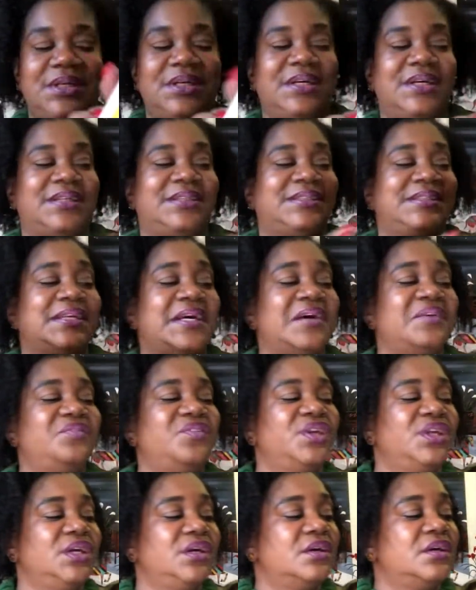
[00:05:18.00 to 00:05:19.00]
It's not
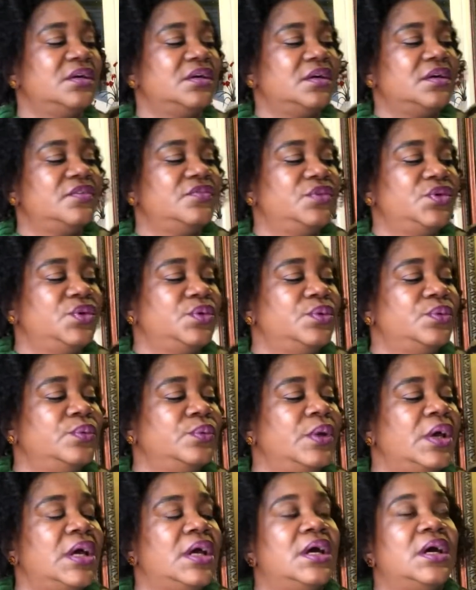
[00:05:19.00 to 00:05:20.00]
really going to give you,
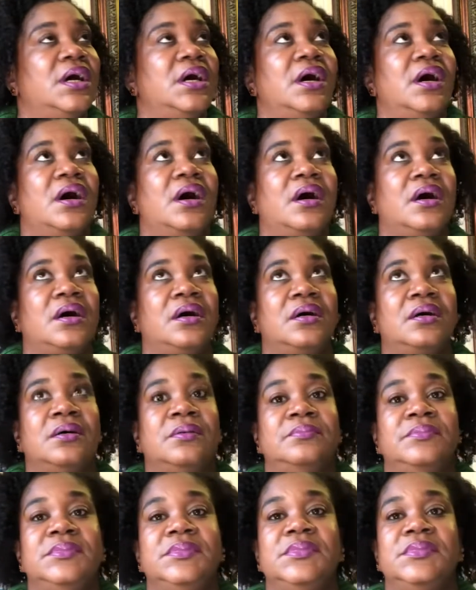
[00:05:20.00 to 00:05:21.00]

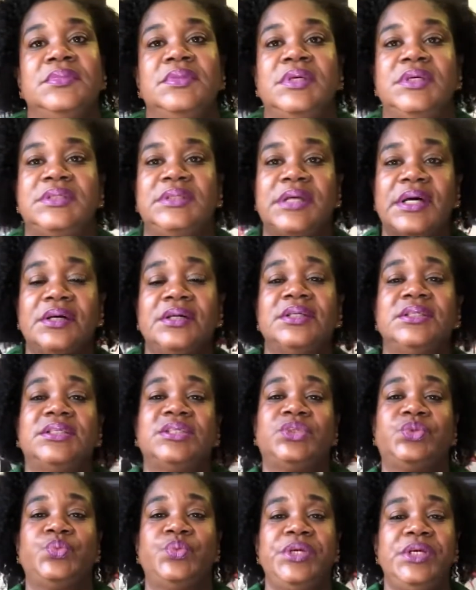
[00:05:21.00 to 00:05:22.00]
it's not going to
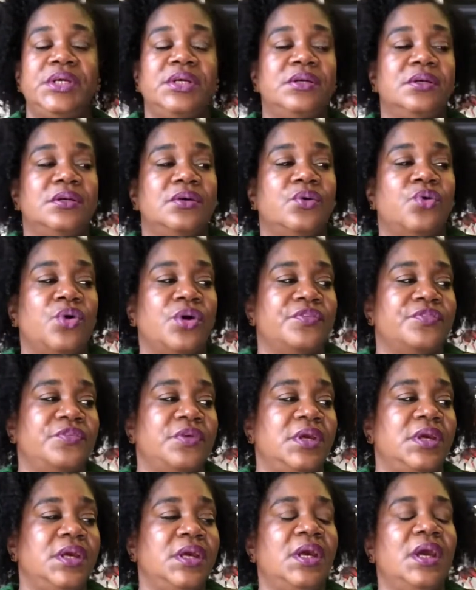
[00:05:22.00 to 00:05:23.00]
sweeten your
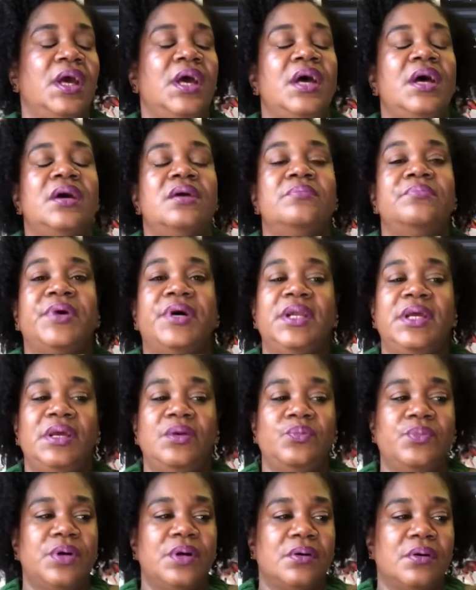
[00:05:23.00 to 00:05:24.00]
coffee, but it
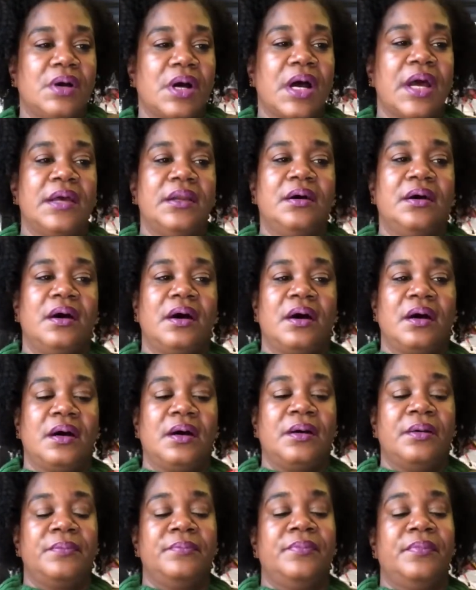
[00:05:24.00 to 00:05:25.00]
will kind of
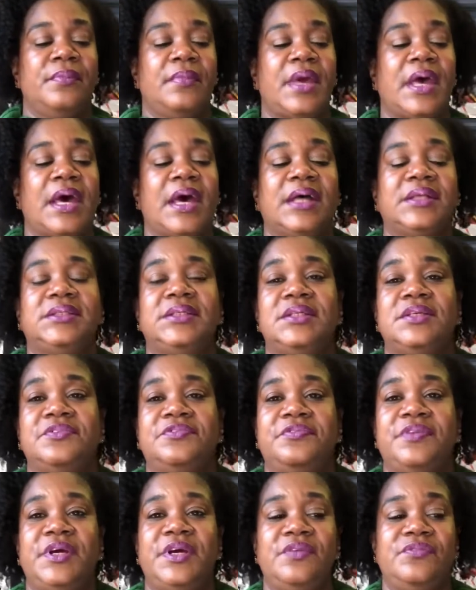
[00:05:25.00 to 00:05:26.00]
add to the
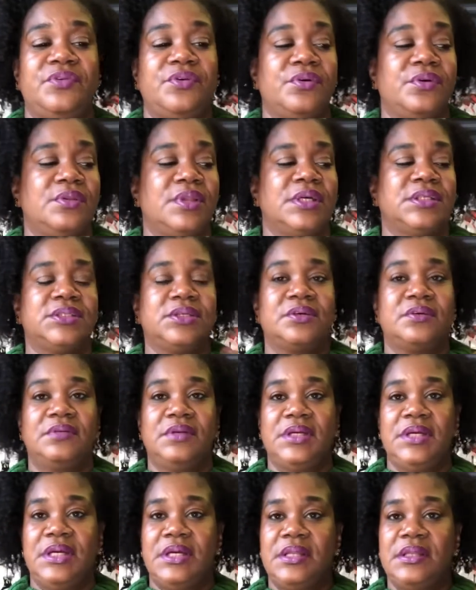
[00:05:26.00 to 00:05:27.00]
flavor that's
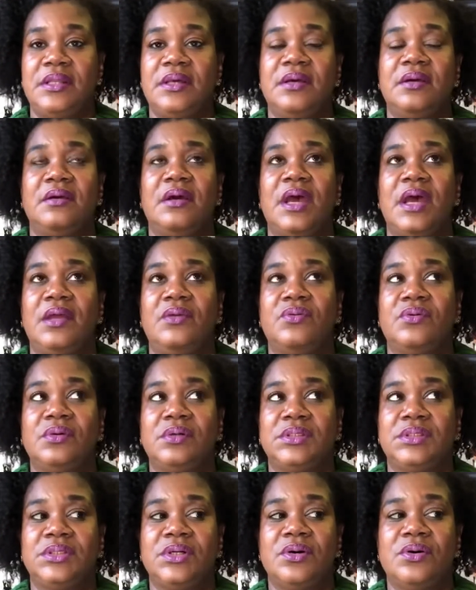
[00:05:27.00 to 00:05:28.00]
already in there, and
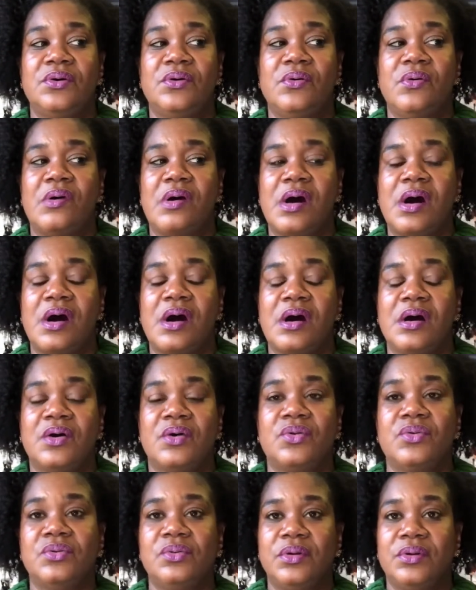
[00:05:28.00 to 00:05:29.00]
also
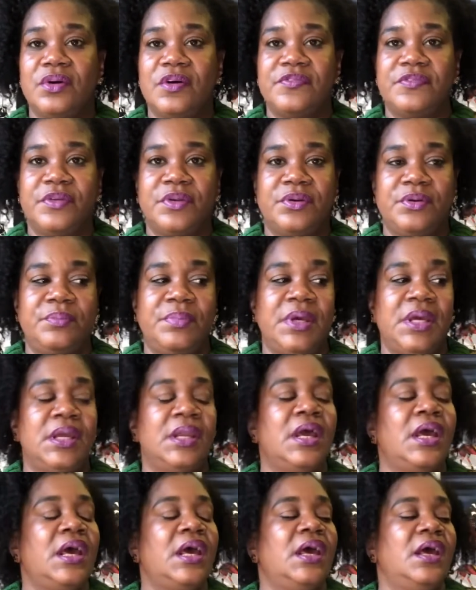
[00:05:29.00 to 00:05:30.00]
cool it off a little bit.
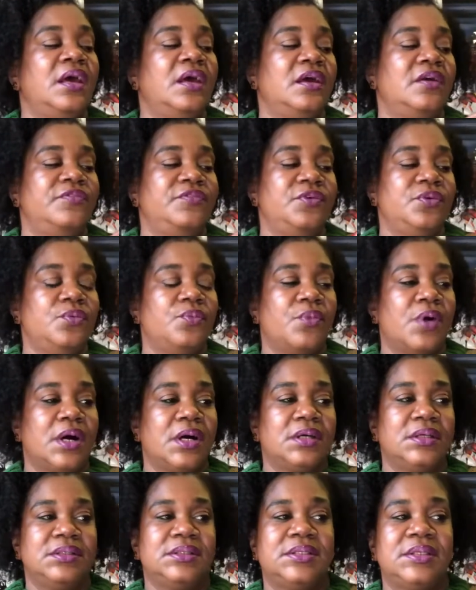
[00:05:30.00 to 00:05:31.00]
If you
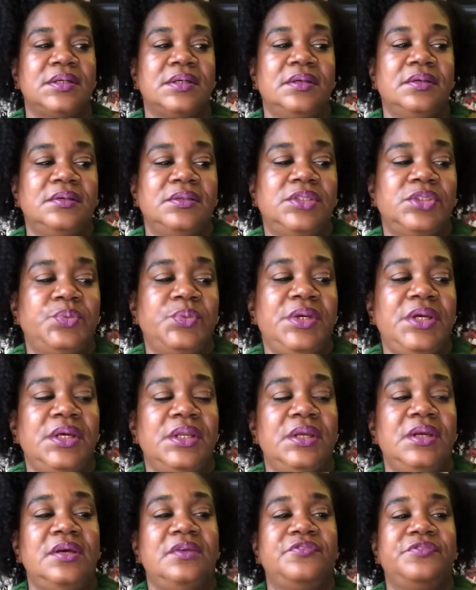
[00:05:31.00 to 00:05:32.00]
want to sweeten
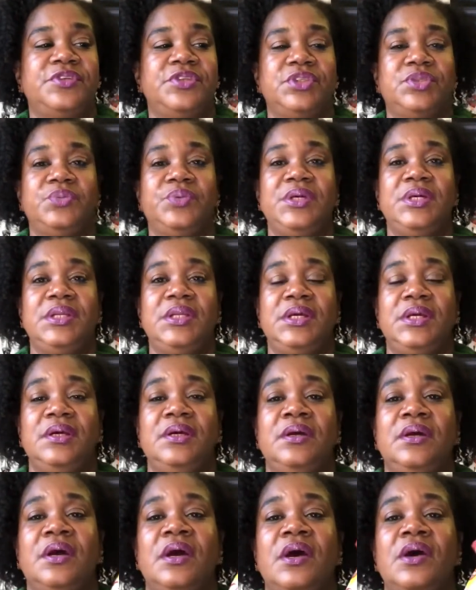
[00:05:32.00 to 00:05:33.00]
it for
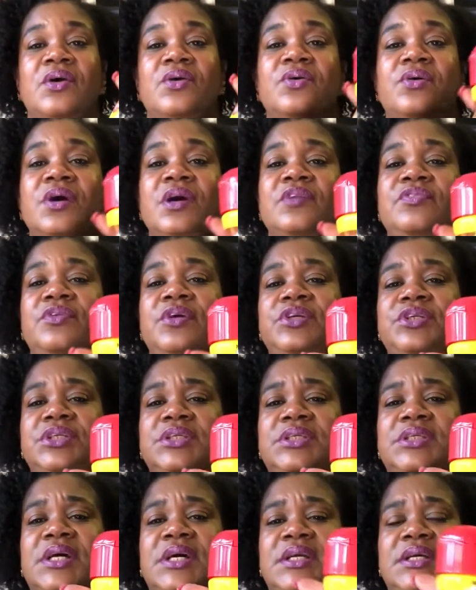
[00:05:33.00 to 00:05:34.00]
sweetening, or if you're just
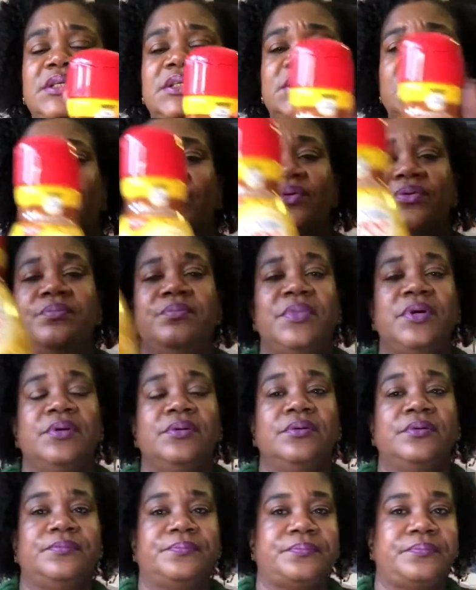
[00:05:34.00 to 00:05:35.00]
not into oat
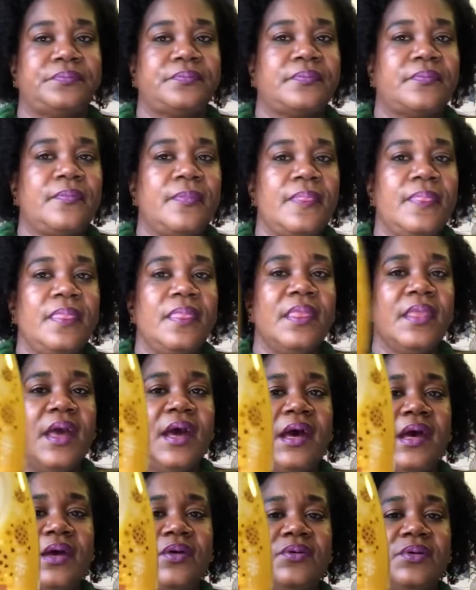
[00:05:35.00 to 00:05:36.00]
milk,
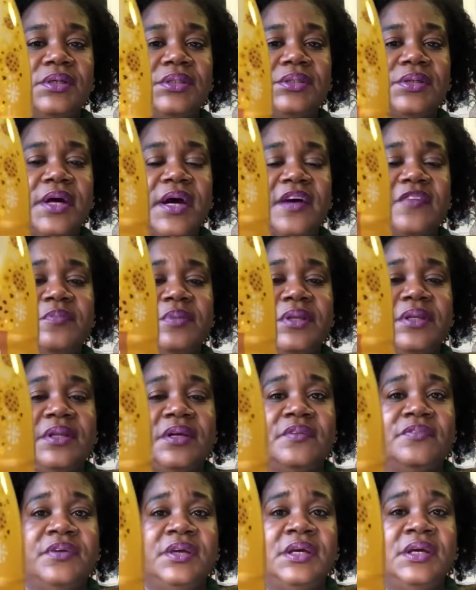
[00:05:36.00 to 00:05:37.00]
I also have been
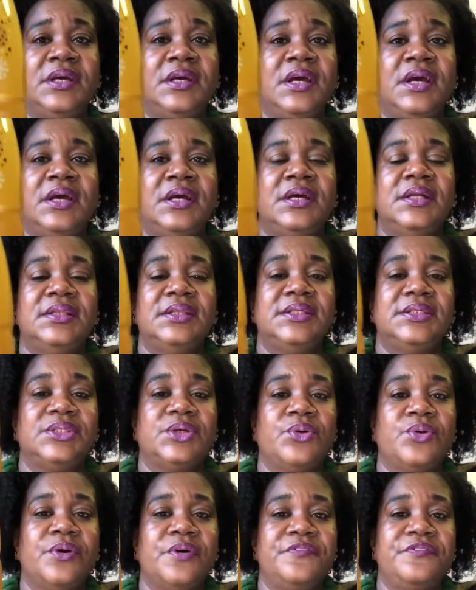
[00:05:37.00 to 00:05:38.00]
loving this
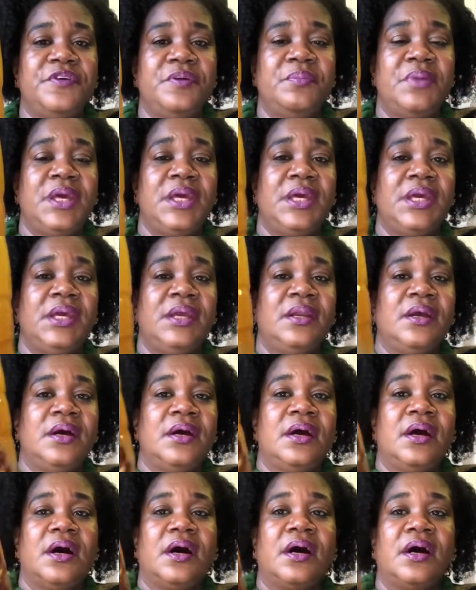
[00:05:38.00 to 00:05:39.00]
Coffee Mate
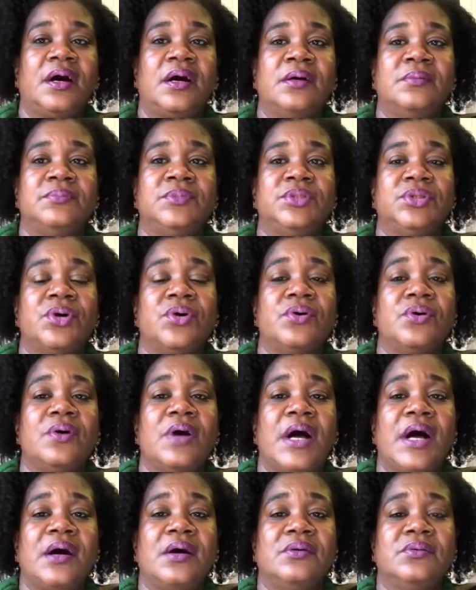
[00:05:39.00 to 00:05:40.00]
Toll
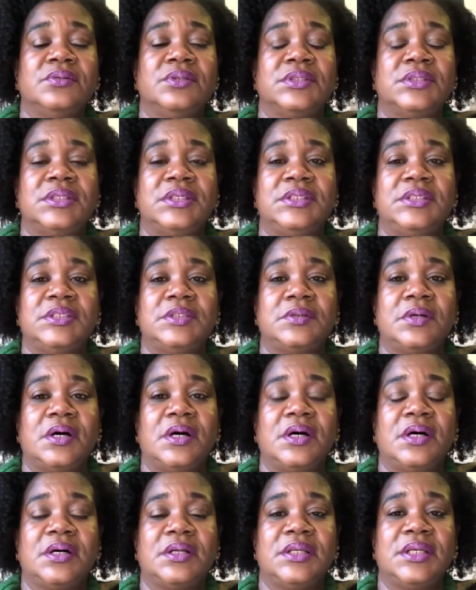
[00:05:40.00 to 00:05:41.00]
House,
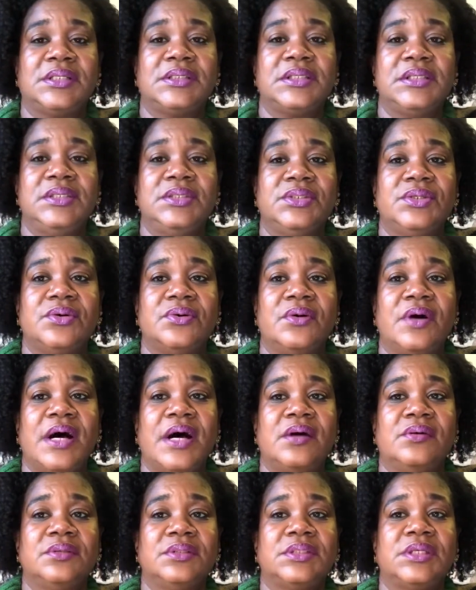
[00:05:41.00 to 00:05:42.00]
Nestle Toll
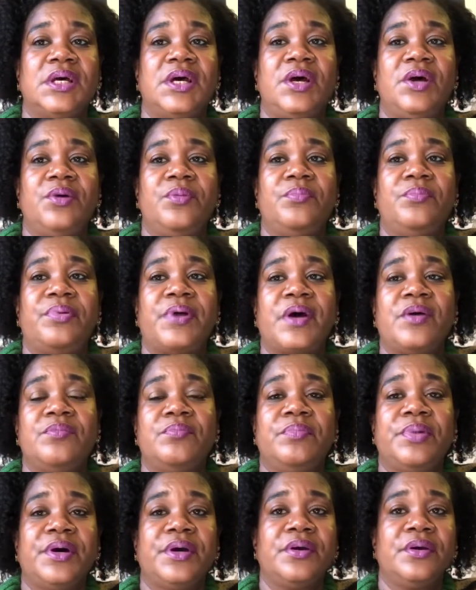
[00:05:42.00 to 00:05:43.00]
House brown
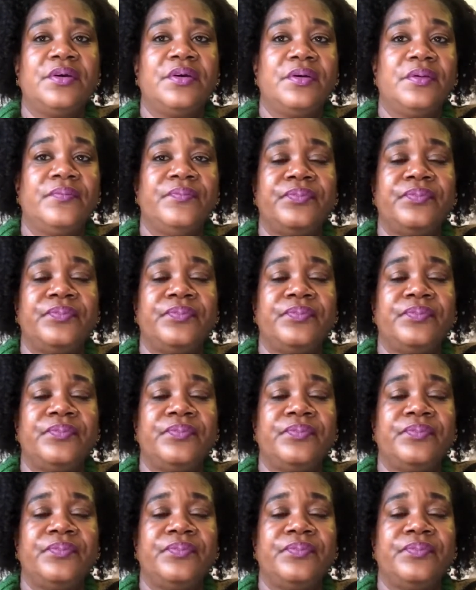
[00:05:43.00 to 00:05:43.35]
butter